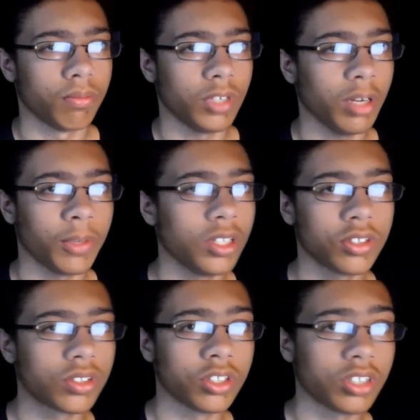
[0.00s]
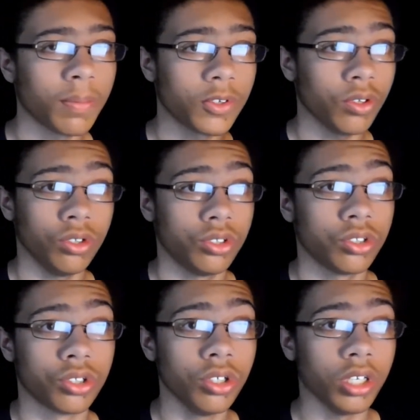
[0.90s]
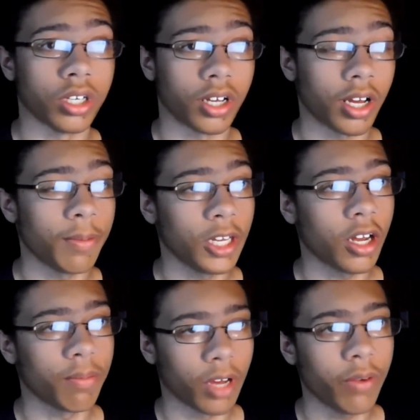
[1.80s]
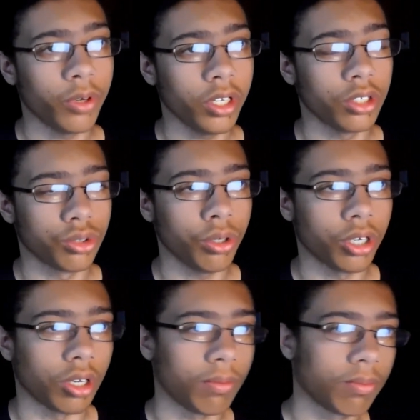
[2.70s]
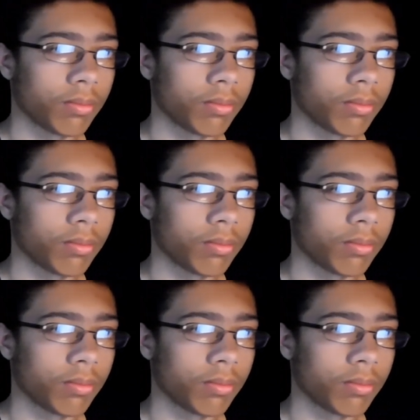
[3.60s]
yeah, I mean, this this episode is just good. I mean, I I really enjoyed it.